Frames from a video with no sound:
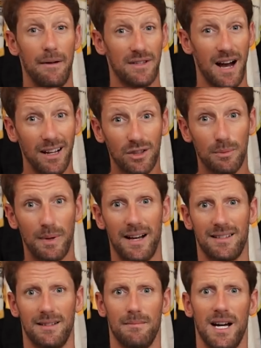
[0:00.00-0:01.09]
It was hard to
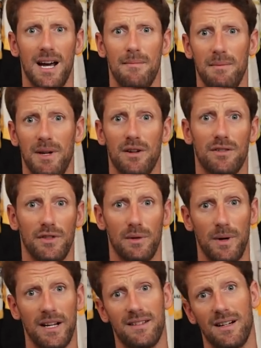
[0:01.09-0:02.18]
pass in Miami because of the
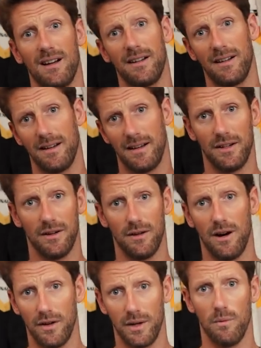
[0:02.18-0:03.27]
racing line, you know,
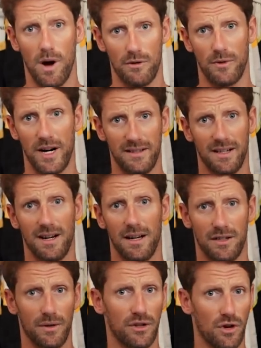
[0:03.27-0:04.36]
only one racing
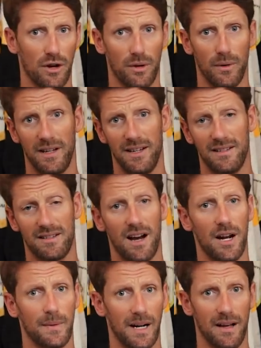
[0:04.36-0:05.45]
line. So he tried to go in the
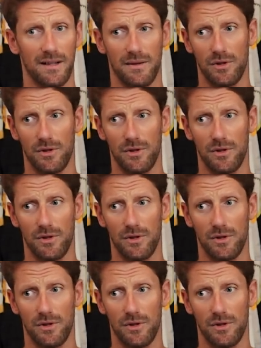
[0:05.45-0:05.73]
inside, realized it